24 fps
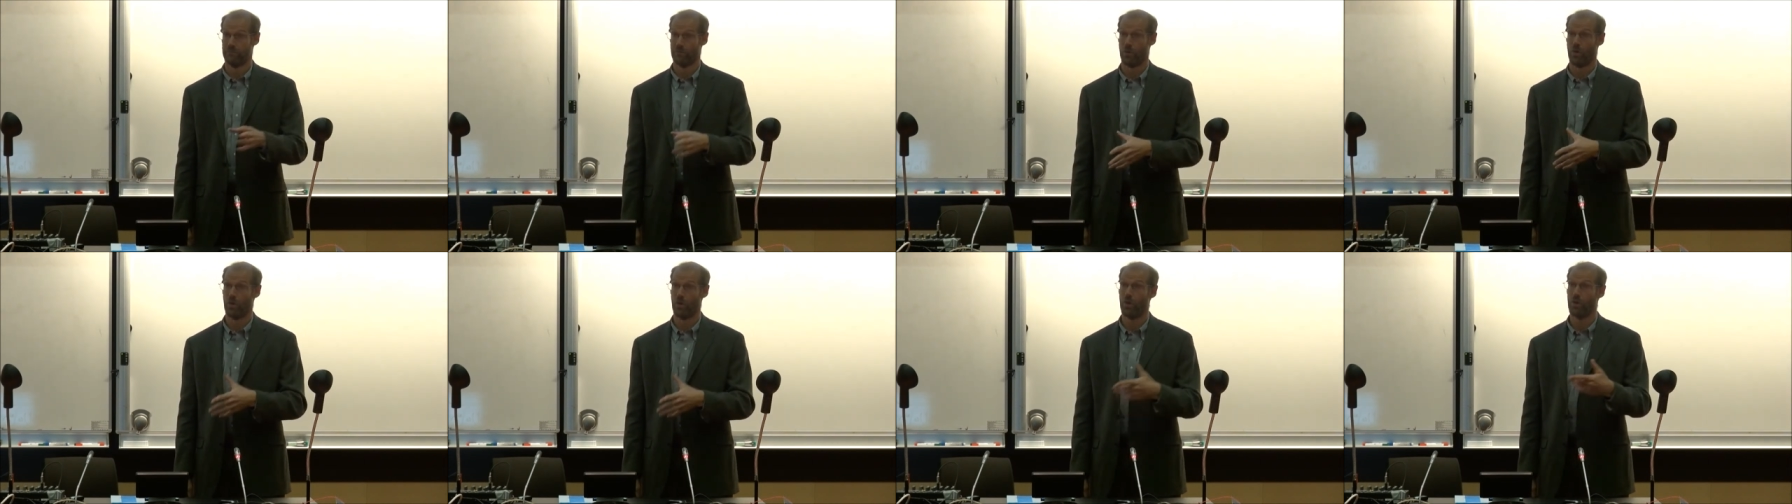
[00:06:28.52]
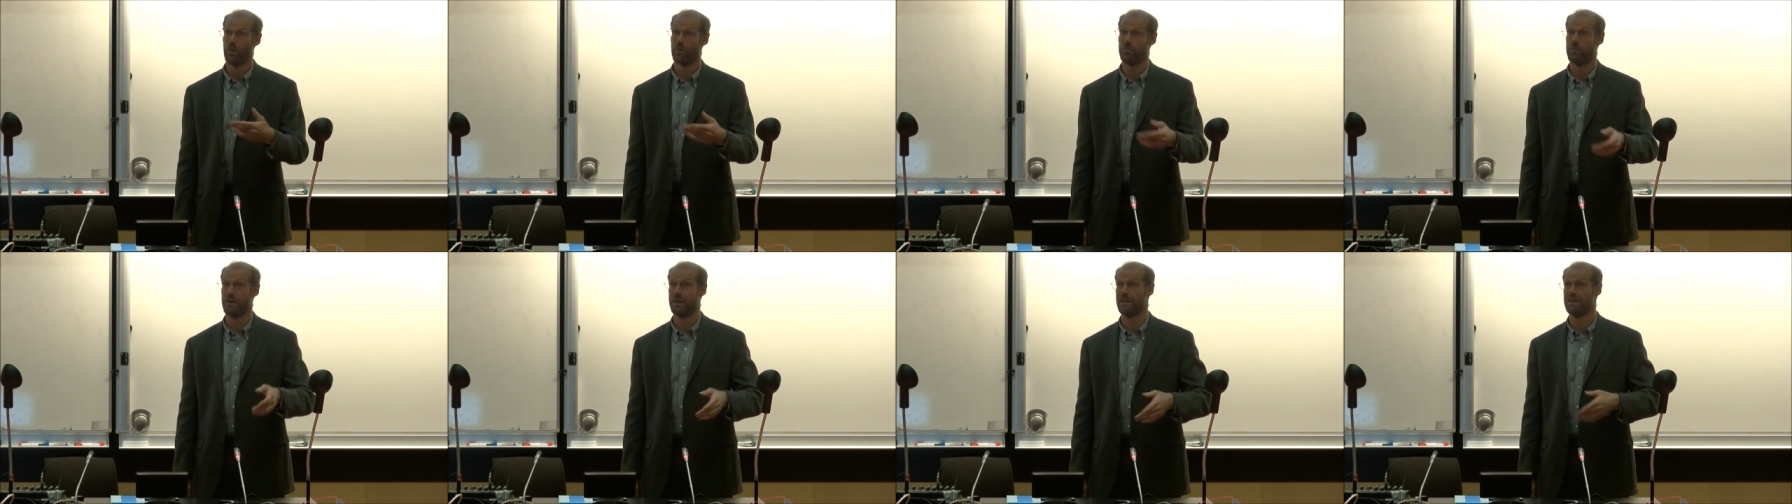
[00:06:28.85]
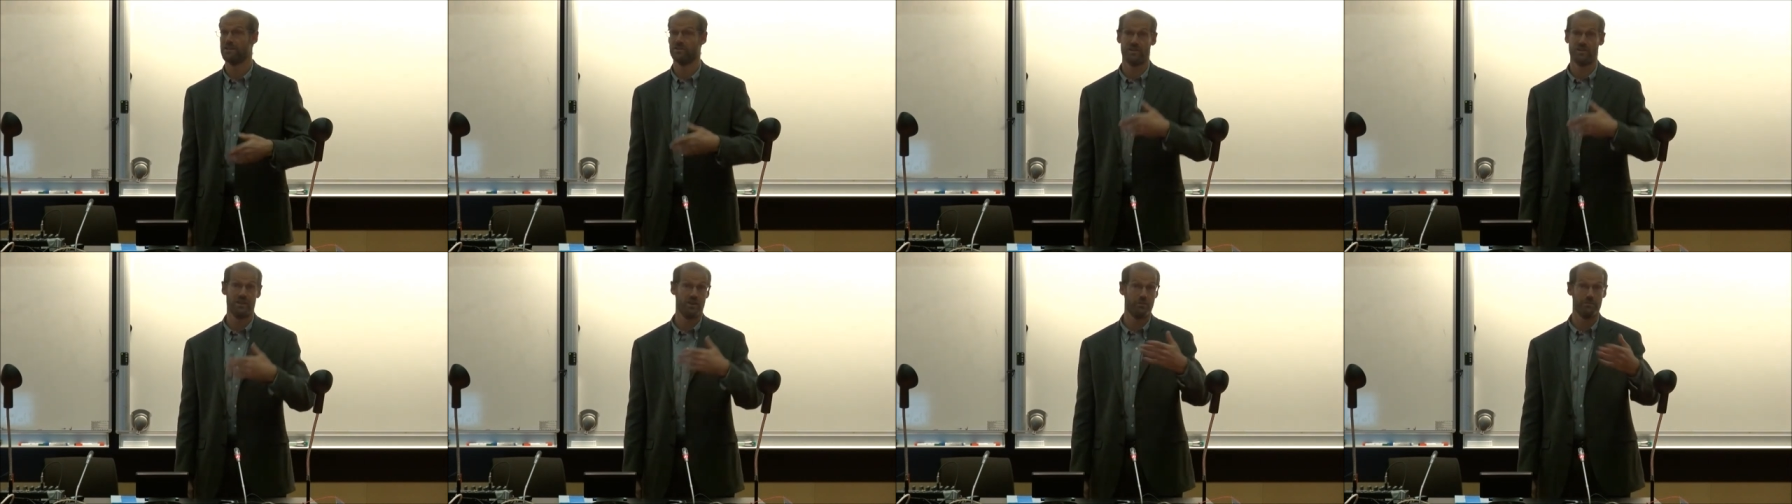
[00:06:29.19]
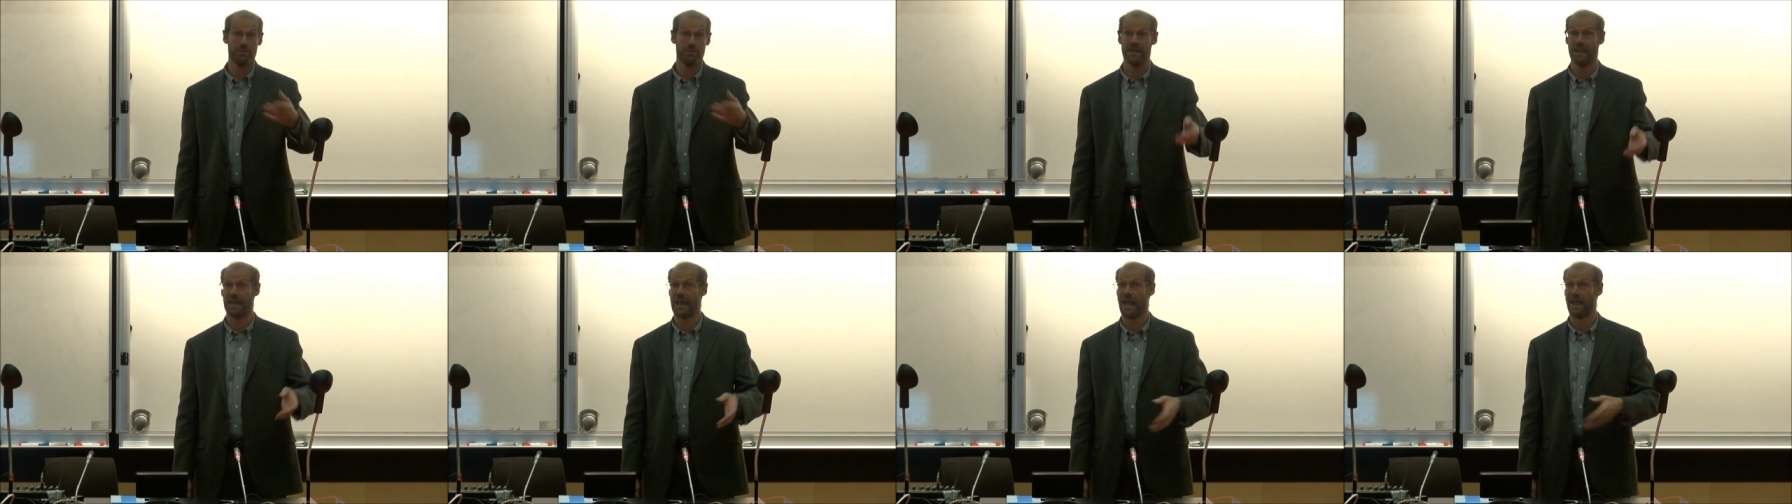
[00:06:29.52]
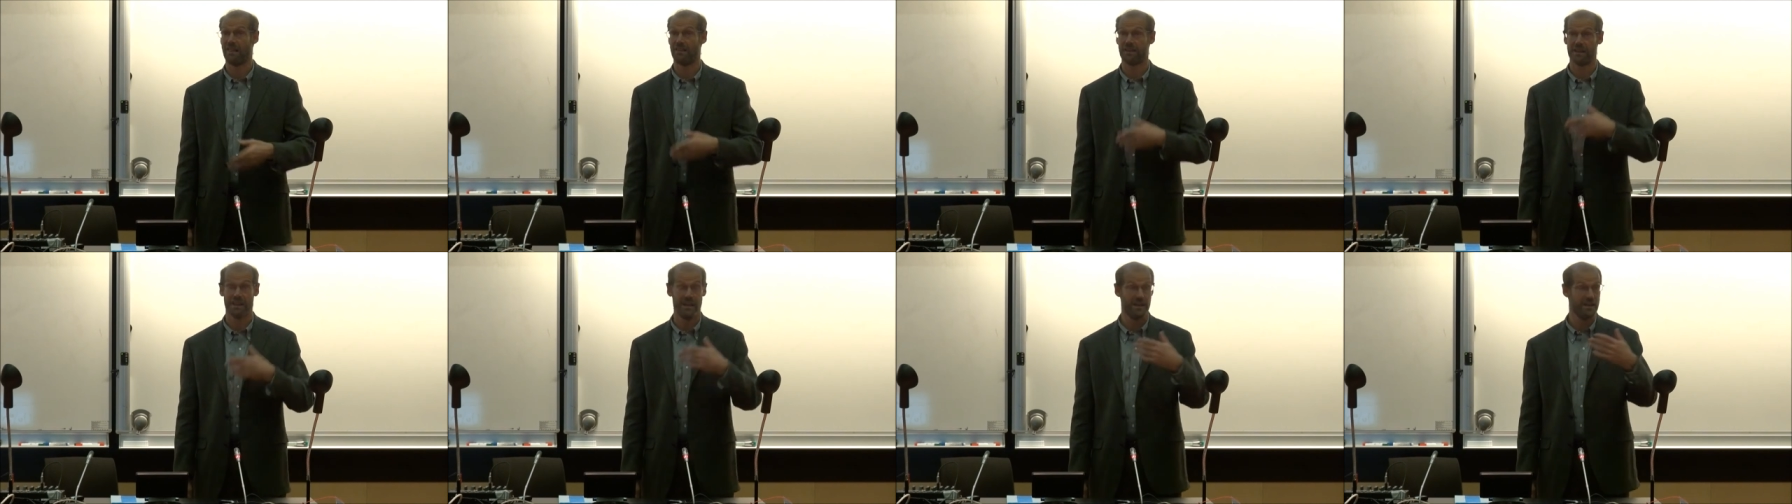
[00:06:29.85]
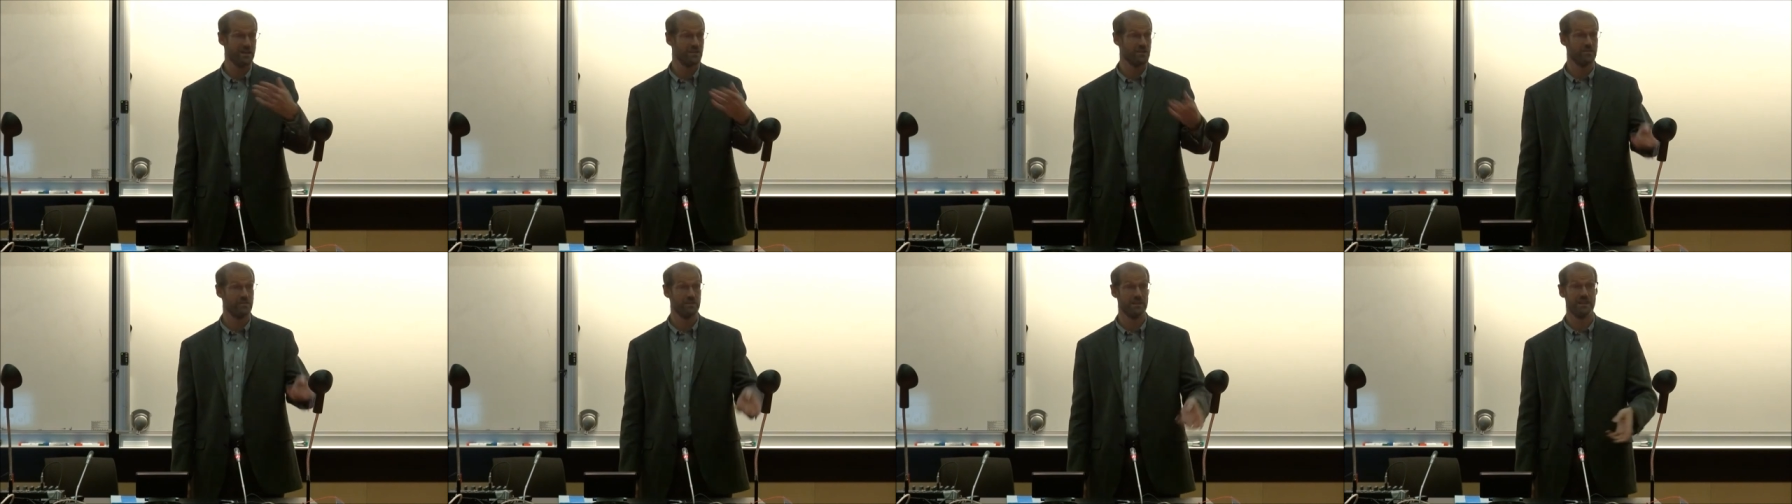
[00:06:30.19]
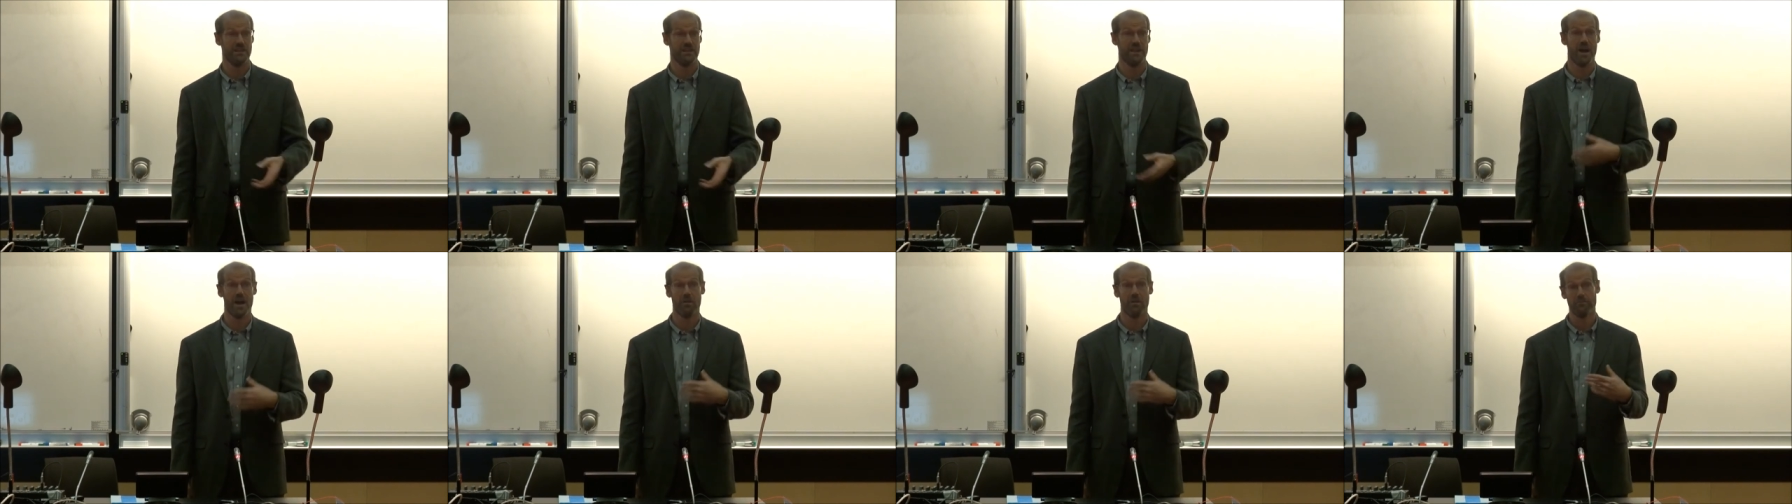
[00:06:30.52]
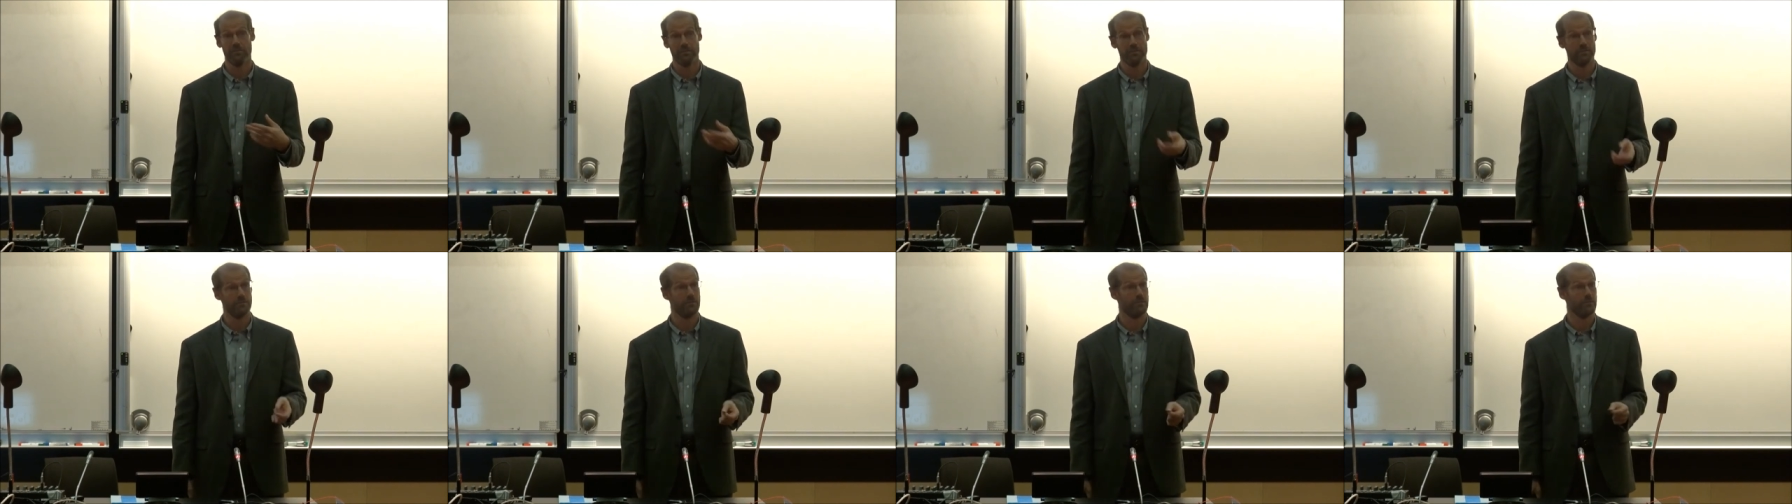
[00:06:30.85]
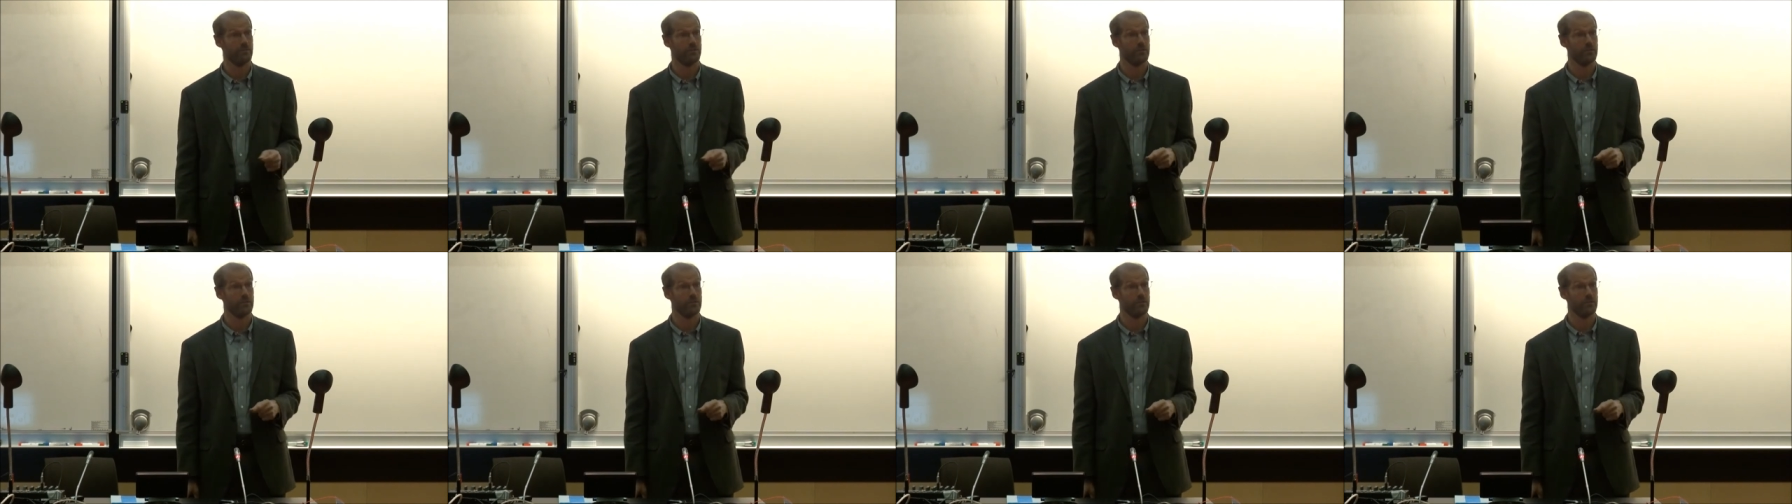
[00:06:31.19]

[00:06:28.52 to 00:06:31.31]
All the monies that are being allocated to Vietnam